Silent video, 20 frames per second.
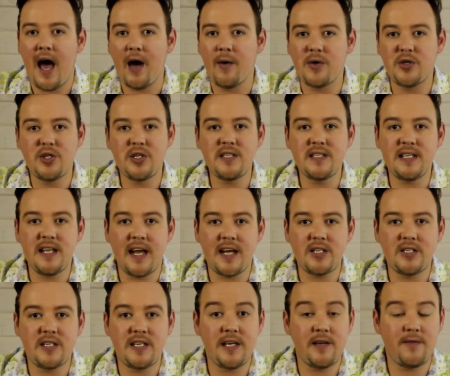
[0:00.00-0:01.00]
I would just
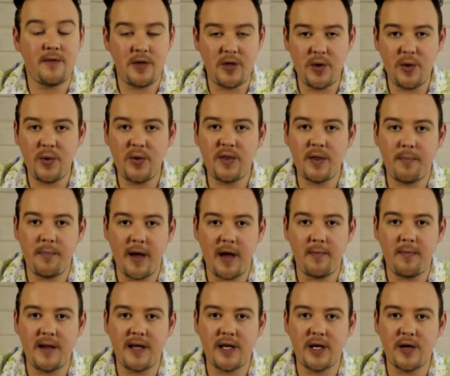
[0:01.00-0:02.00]
like to give you, the
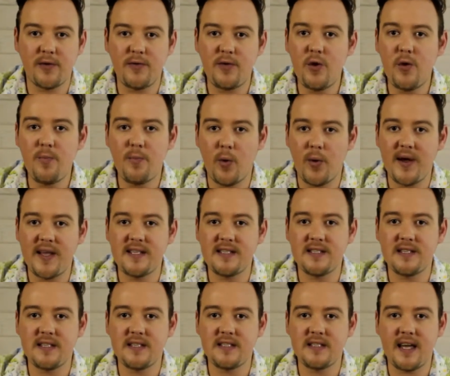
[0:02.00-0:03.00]
public, a few
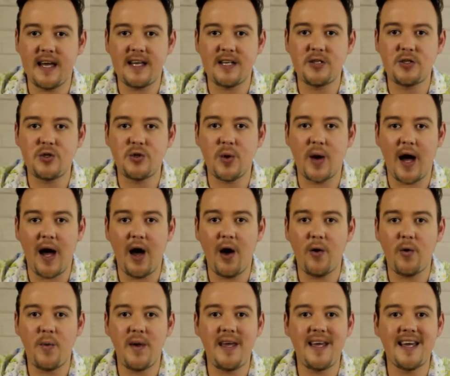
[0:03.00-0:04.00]
pointers as to
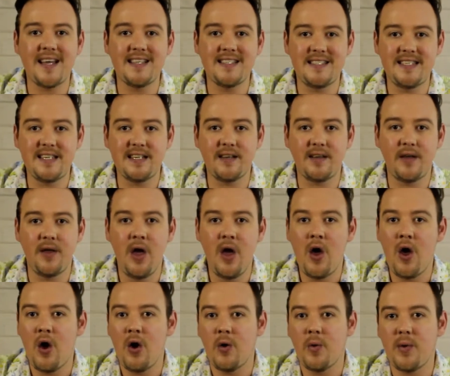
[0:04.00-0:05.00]
how we can deal
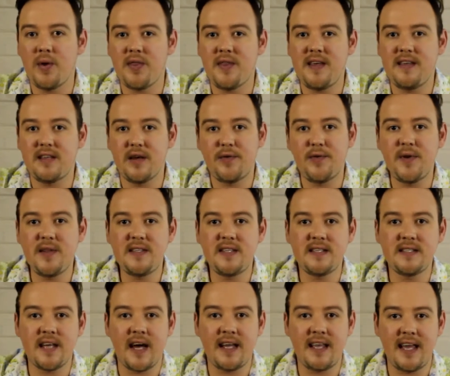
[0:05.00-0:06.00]
with the different
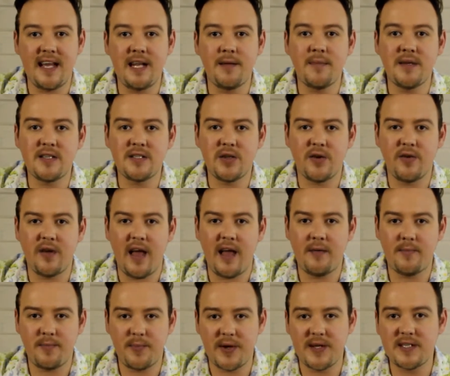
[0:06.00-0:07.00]
design elements
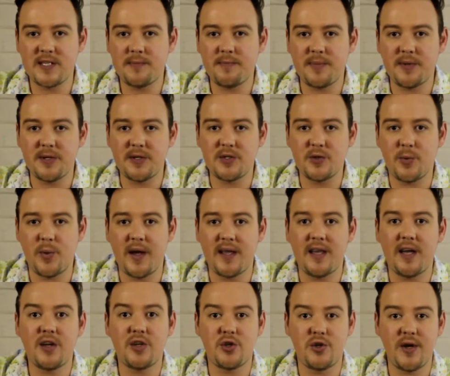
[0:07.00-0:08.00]
and principles
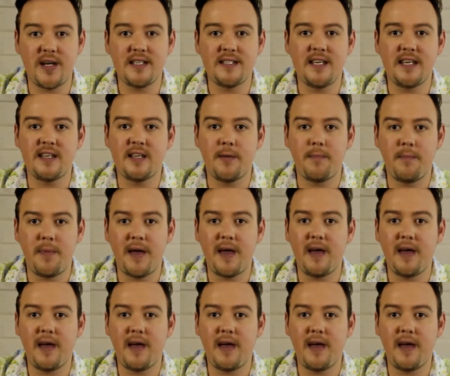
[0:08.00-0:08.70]
when addressing the